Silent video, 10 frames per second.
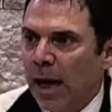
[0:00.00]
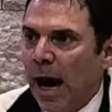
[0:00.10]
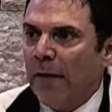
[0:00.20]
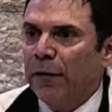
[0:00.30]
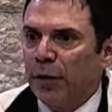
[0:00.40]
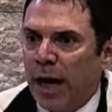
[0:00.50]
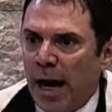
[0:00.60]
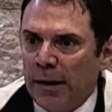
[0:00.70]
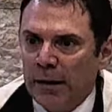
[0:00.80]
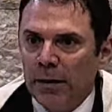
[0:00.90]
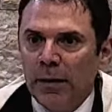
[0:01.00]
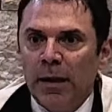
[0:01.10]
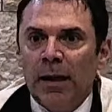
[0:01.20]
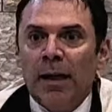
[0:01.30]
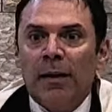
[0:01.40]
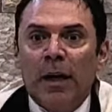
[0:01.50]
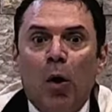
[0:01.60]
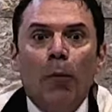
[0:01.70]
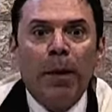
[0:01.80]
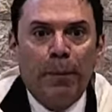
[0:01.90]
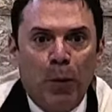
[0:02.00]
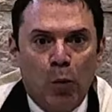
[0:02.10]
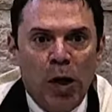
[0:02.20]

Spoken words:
After that, the whole people